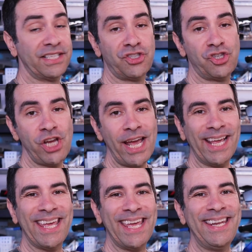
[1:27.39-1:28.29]
it's
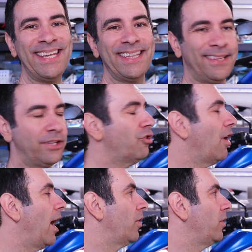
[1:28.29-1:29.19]
checking the
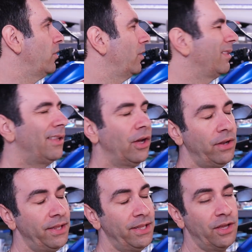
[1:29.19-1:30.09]
throttle. The
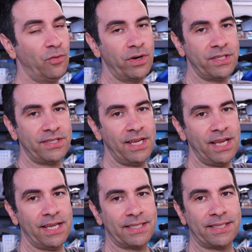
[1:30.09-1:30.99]
only thing they want to
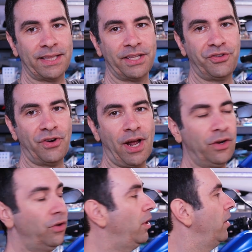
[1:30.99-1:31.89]
see is that the
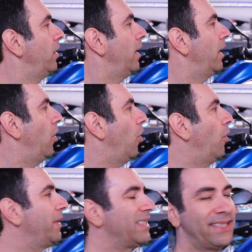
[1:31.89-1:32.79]
throttle
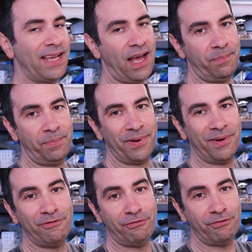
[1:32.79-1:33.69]
opens up
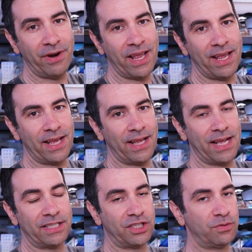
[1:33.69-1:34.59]
free
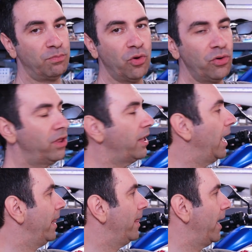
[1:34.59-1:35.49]
and smooth
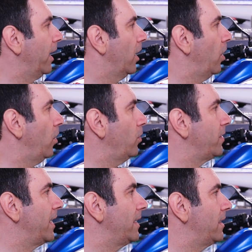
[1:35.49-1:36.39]
and then
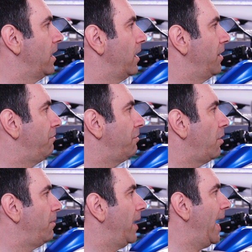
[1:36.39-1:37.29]
closes
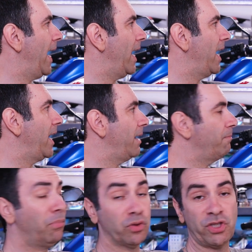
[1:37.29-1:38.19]
from any
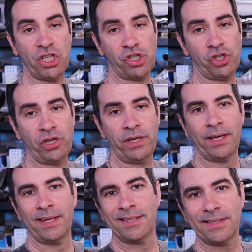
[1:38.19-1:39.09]
position.
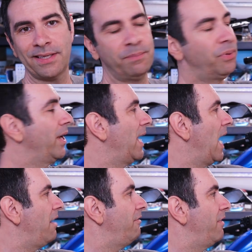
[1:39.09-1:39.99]
Simple
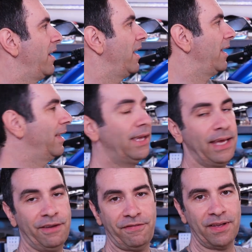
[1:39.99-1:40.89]
enough,
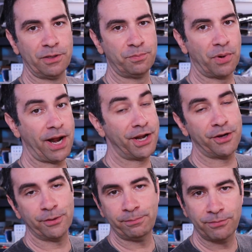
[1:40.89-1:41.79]
it feels brand new.